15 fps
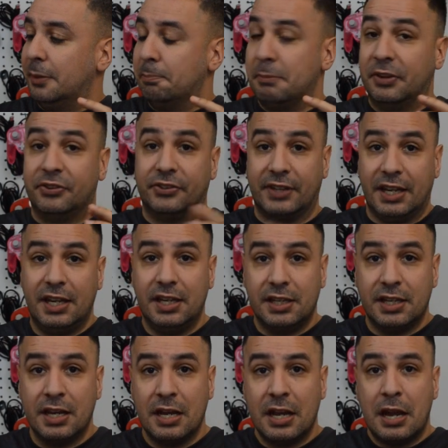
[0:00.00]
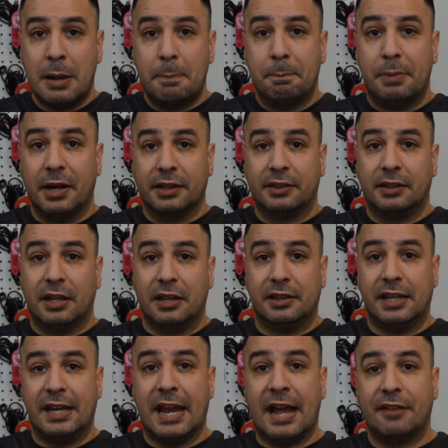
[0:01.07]
mistake, but
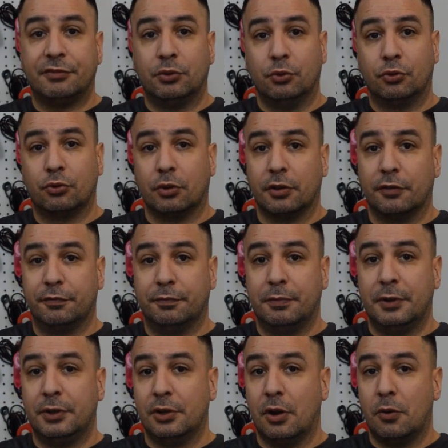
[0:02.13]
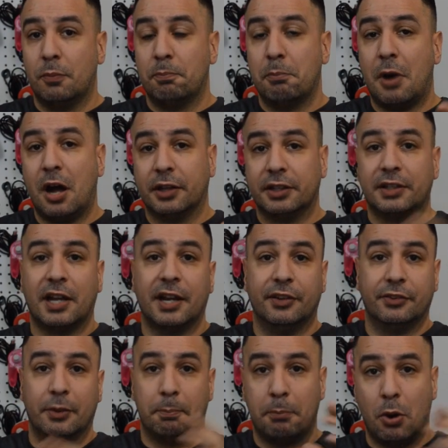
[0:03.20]
they have to sort of, you know, monetize
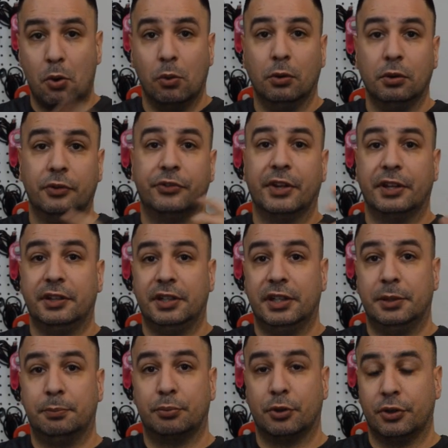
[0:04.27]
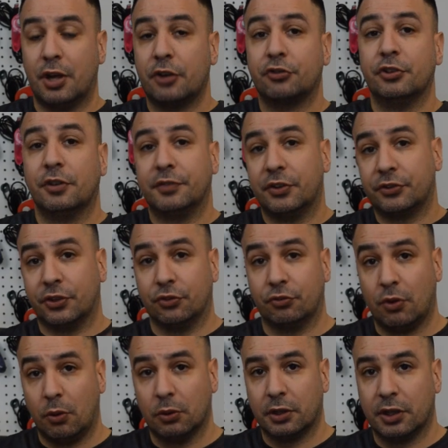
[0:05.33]
the molds and the production of this
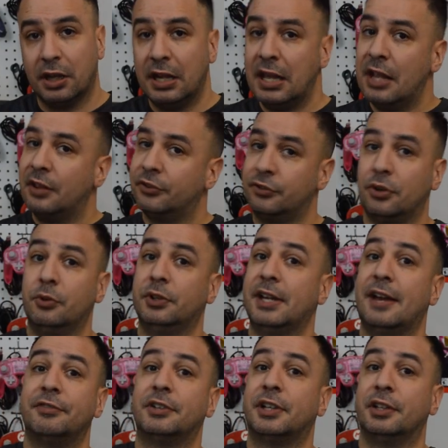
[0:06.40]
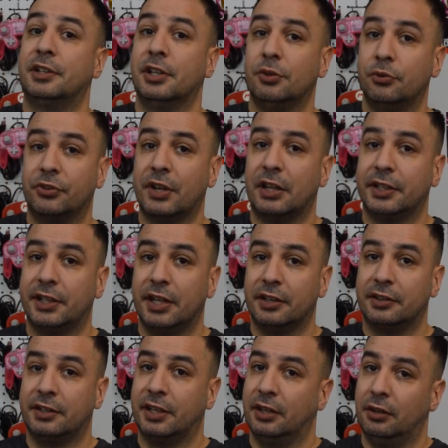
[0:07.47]
controller, so they have to continue selling
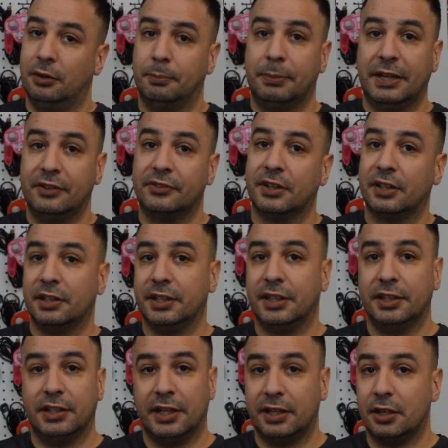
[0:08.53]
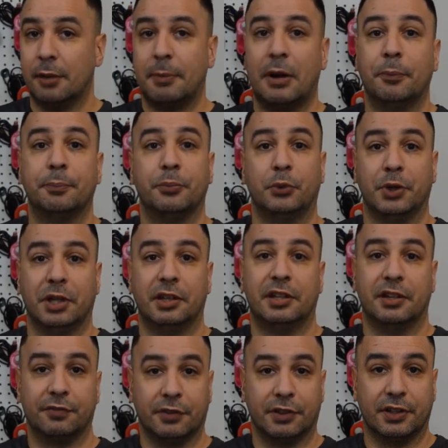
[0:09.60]
it till basically they come up with a
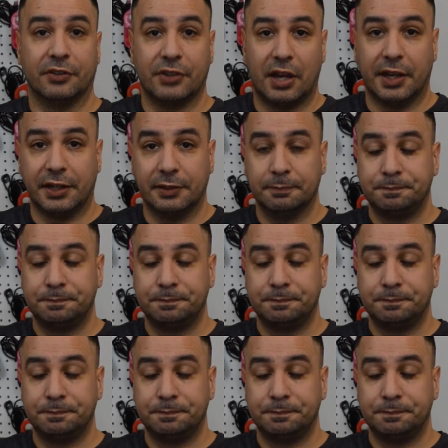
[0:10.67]
different design.